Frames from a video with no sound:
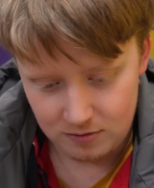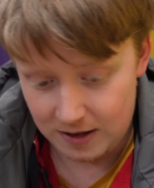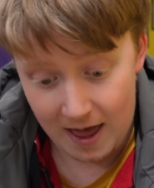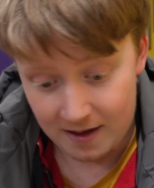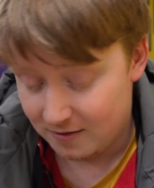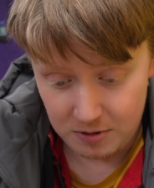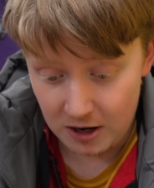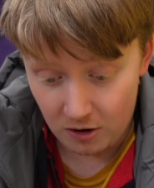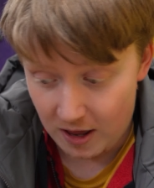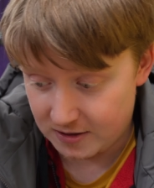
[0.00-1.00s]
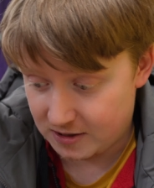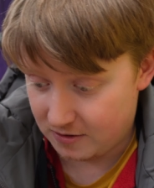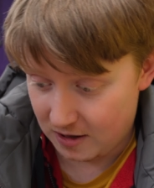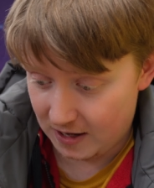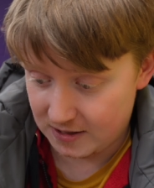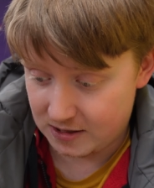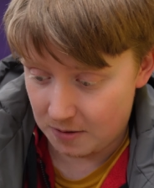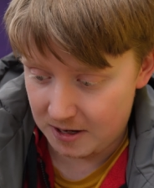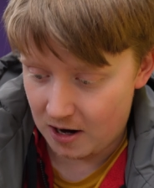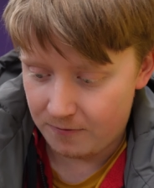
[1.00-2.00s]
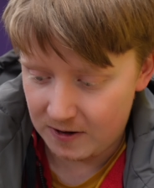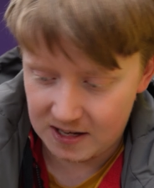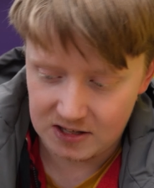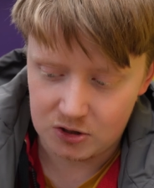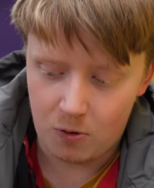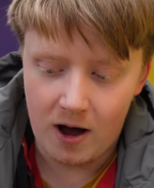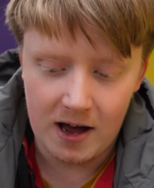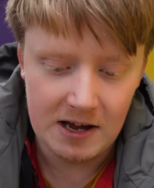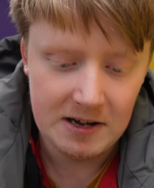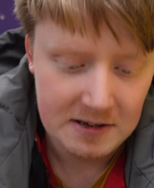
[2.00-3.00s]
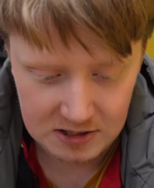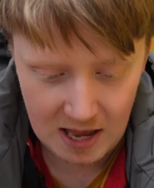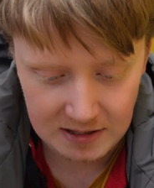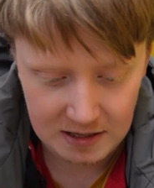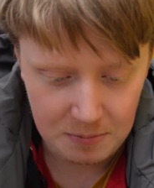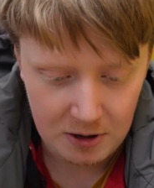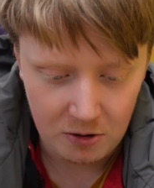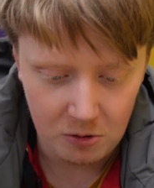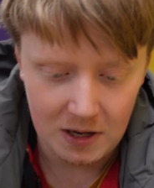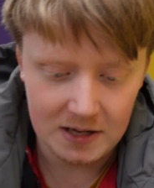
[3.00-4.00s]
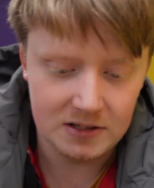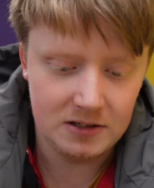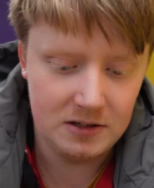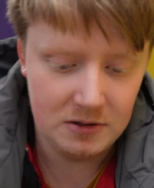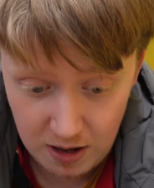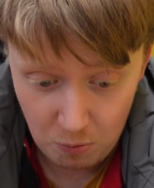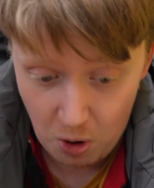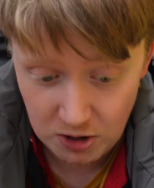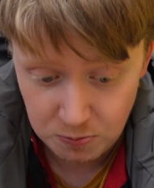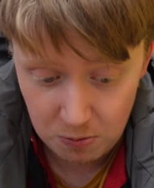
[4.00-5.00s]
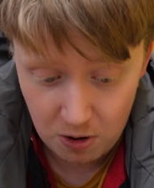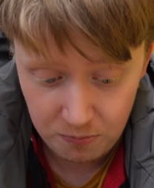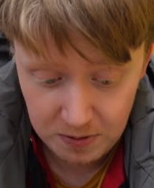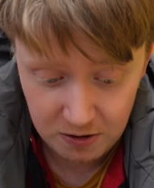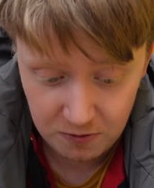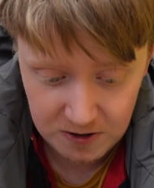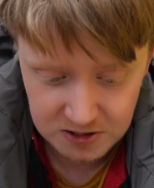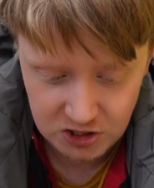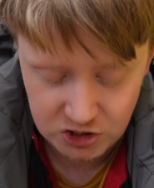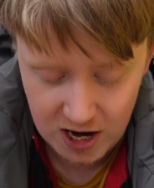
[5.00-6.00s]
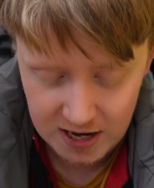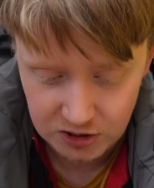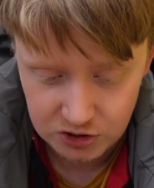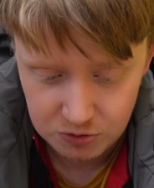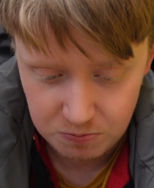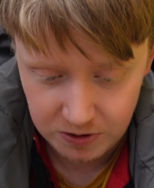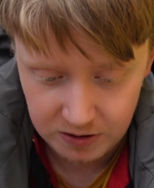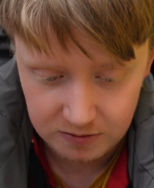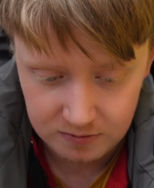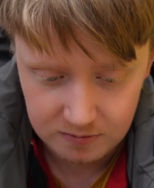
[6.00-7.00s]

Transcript: Yeah, that's the list. I mean, I think it's quite a standard Imperial list. It worked pretty well for me. There are things I'd change, but.